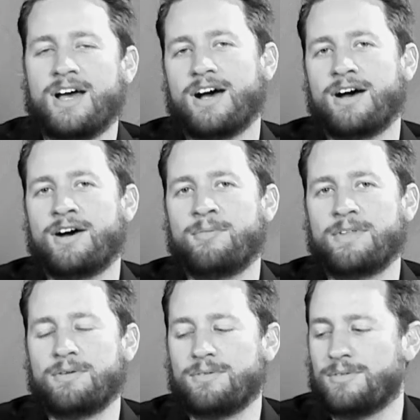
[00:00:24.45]

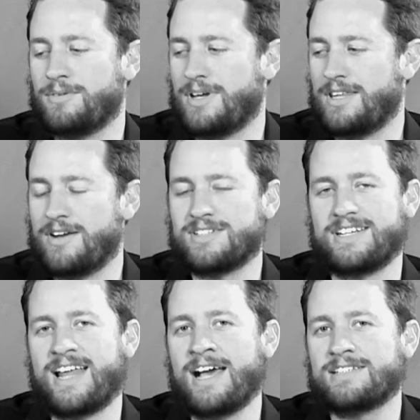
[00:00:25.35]
There is a
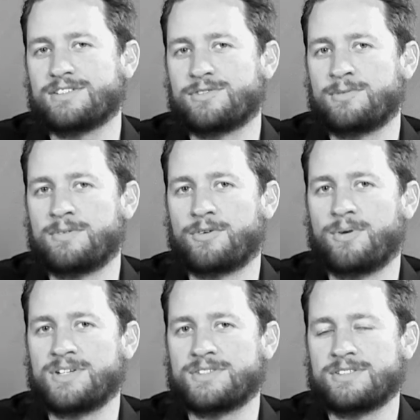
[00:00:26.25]
nice assortment of
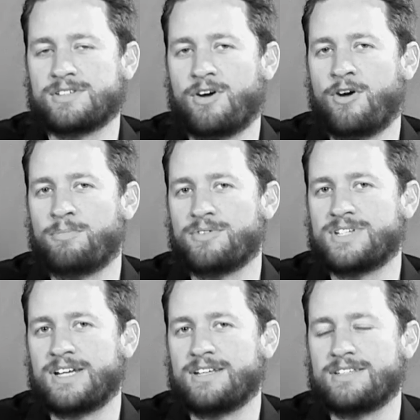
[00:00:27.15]
questions, all
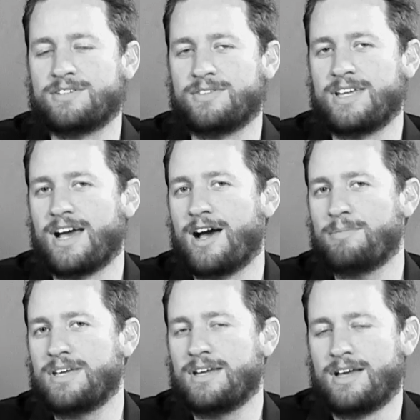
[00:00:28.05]
pertaining to the
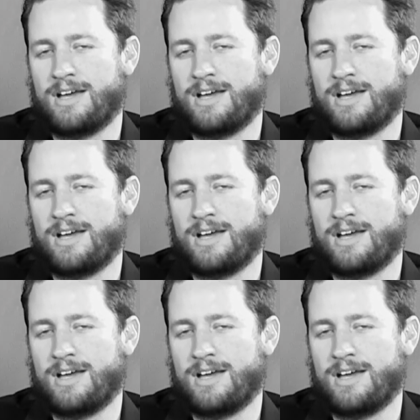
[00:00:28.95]
hobby.